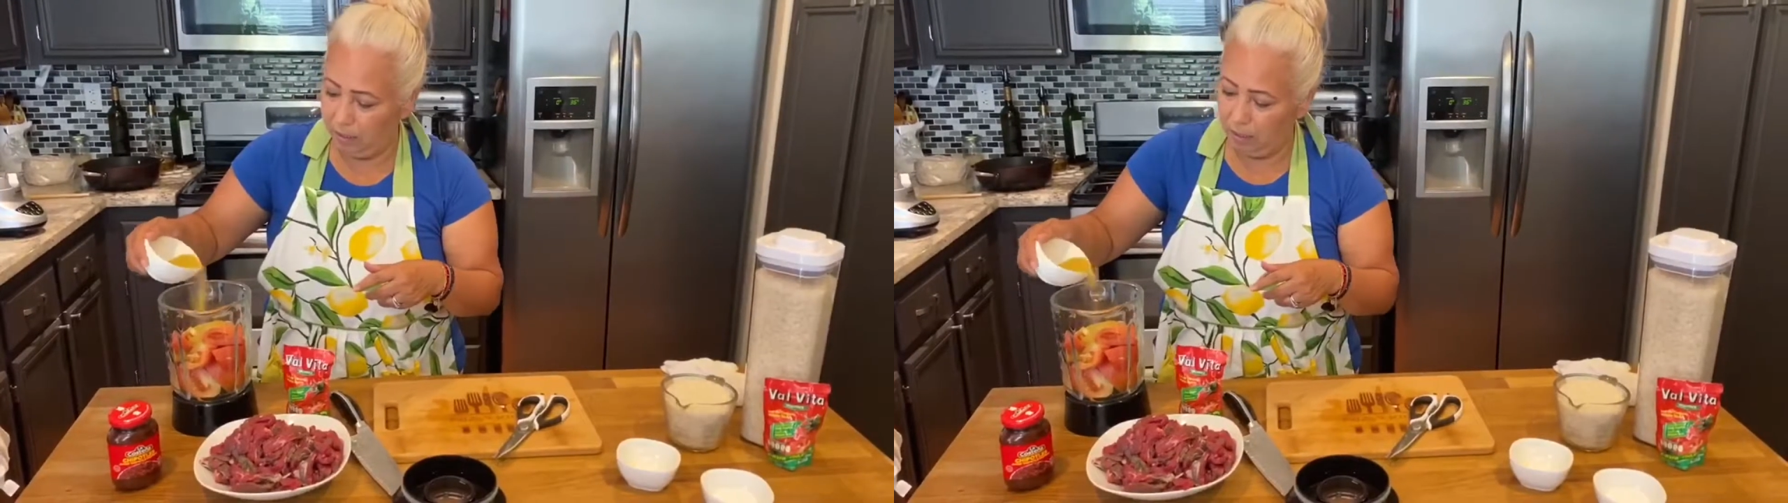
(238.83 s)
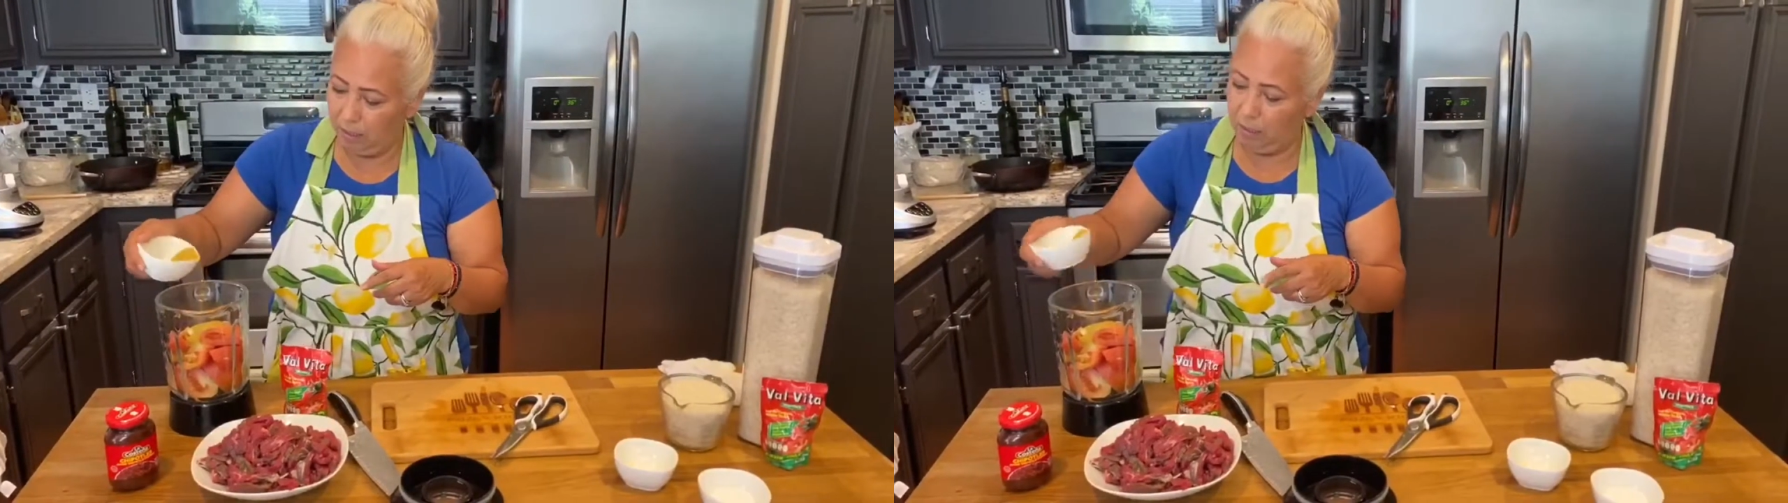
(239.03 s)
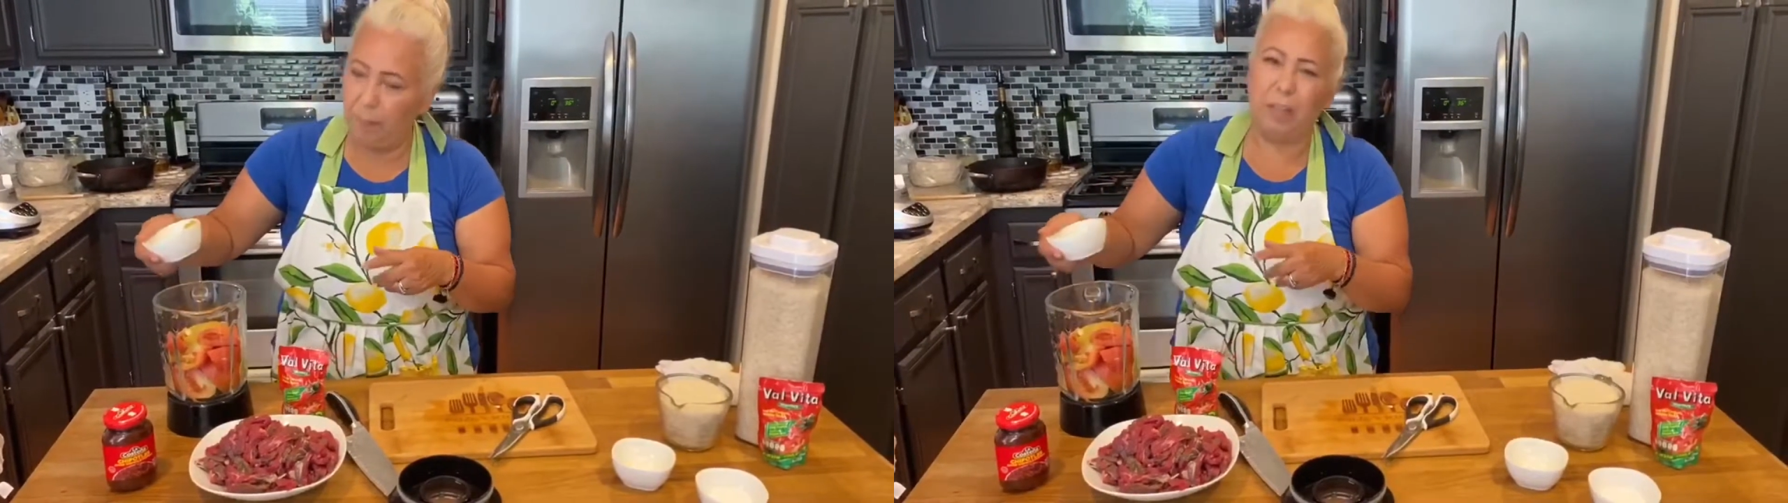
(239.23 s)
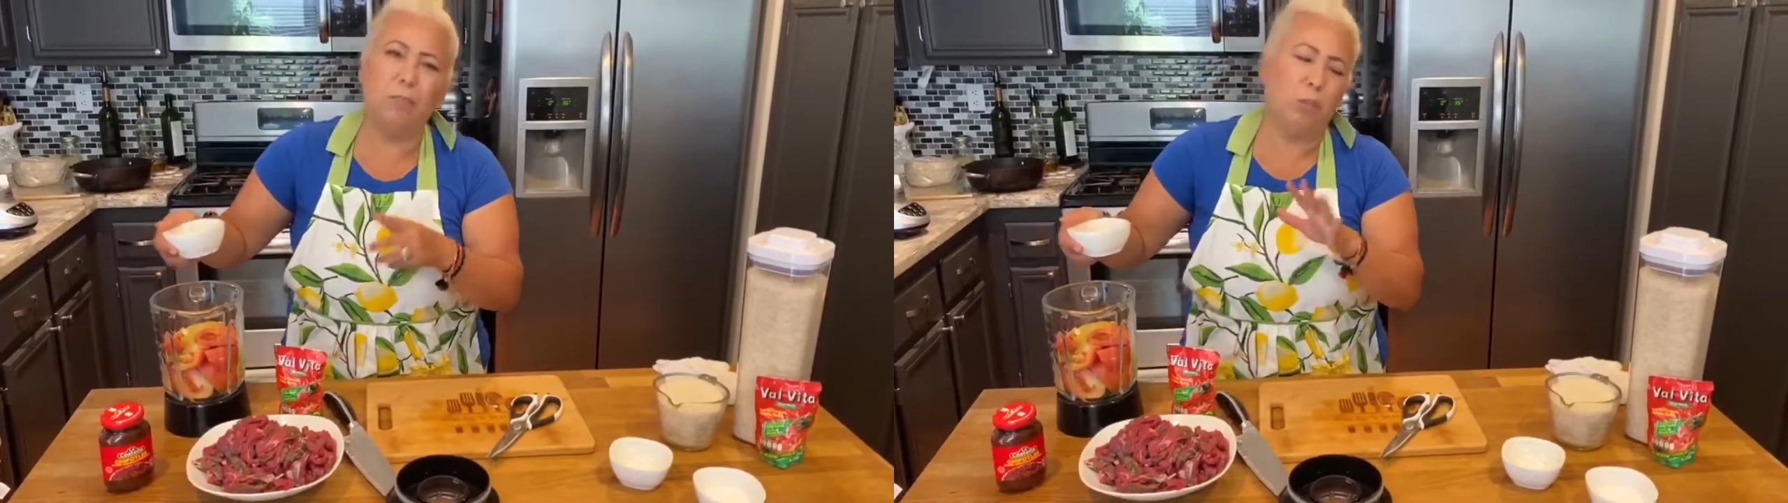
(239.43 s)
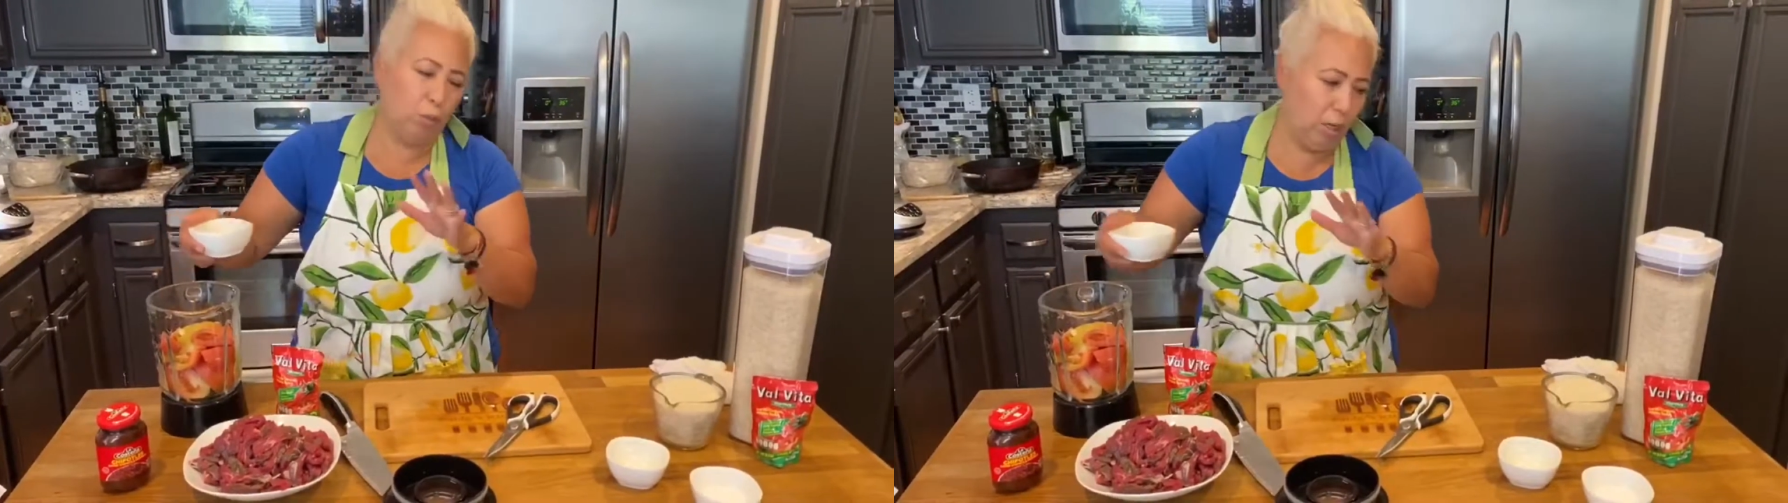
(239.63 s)
It's about
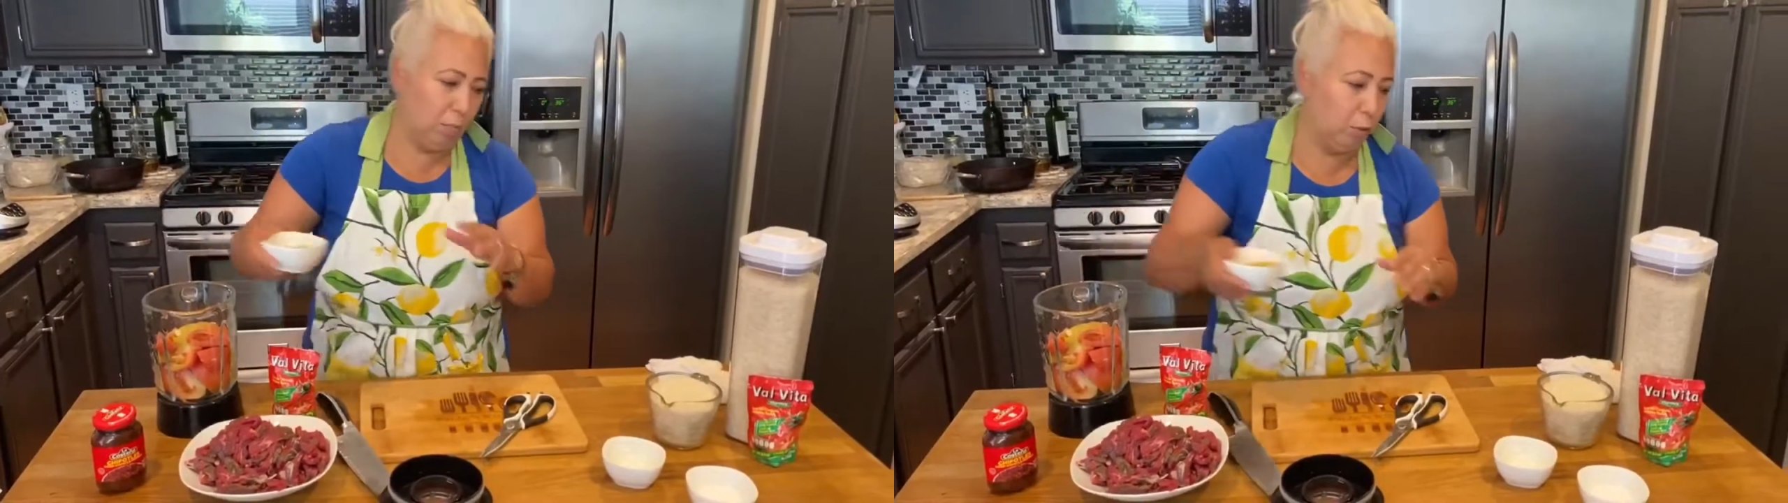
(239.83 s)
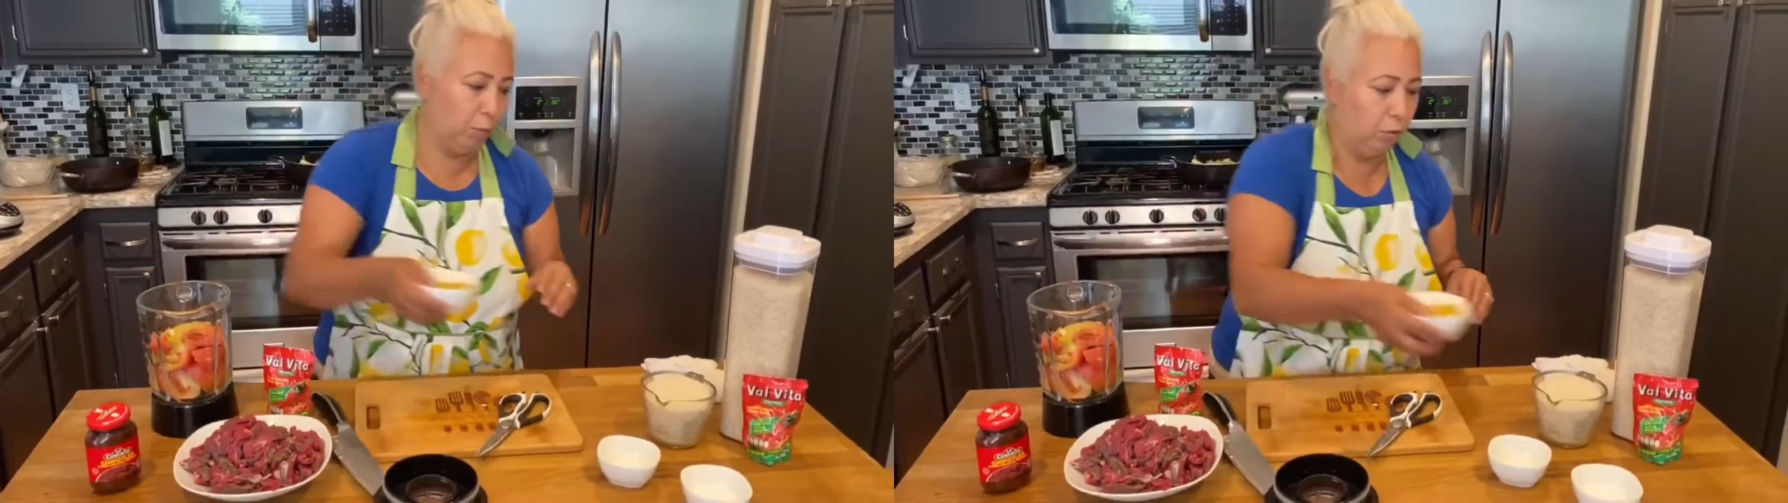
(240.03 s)
2 tablespoons.